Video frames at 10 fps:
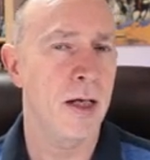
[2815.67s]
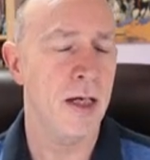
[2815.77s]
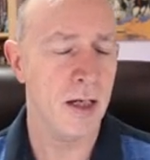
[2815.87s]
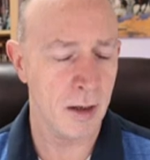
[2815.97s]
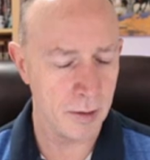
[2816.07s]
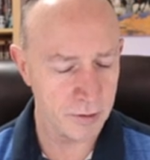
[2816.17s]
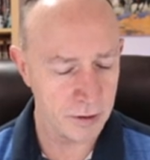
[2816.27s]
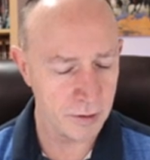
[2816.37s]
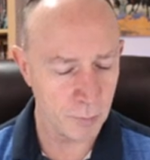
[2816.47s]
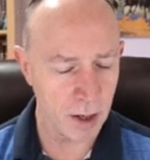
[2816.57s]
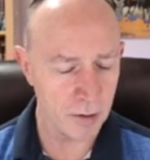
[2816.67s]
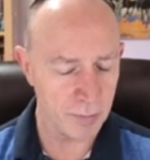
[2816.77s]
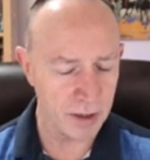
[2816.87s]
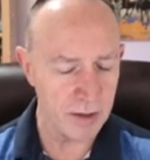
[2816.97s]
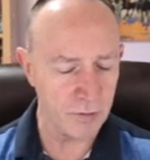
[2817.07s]
Eh, uh, to the proud
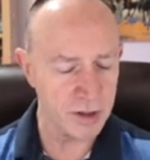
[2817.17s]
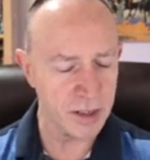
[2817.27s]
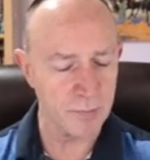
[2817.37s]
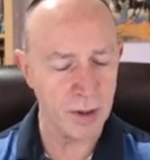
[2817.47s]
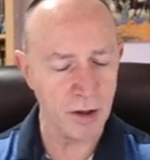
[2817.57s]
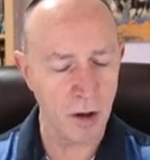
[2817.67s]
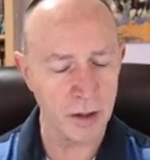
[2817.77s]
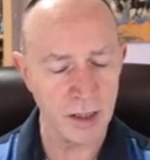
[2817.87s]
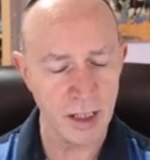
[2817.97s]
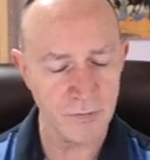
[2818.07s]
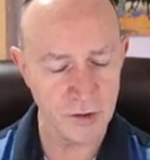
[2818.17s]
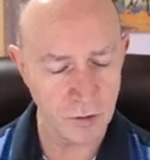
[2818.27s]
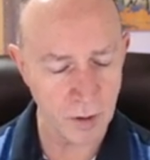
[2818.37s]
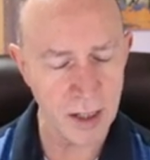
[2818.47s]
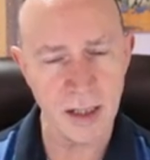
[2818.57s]
believer, he says, but God gives
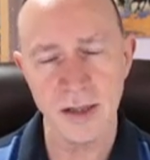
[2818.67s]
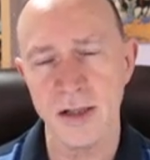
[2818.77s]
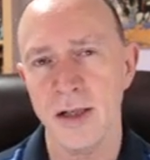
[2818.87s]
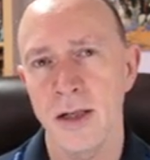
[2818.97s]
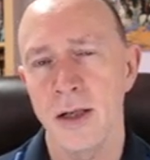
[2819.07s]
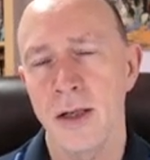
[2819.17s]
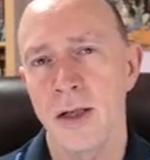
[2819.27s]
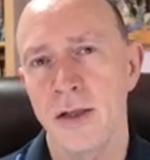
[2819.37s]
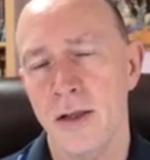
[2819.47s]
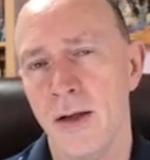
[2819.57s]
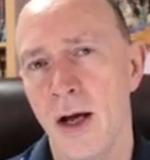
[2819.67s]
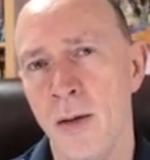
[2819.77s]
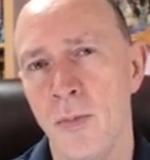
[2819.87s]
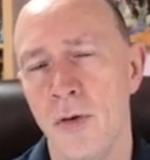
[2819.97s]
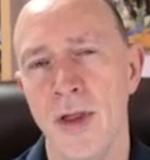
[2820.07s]
grace to the
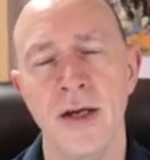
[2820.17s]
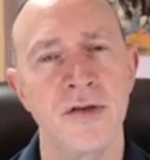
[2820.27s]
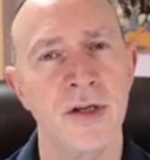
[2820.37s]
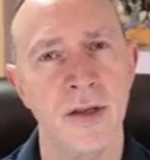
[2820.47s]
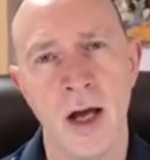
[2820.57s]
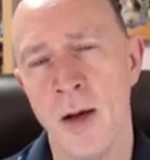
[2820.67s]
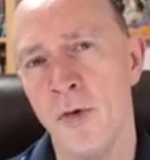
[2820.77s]
humble, that is, to the humble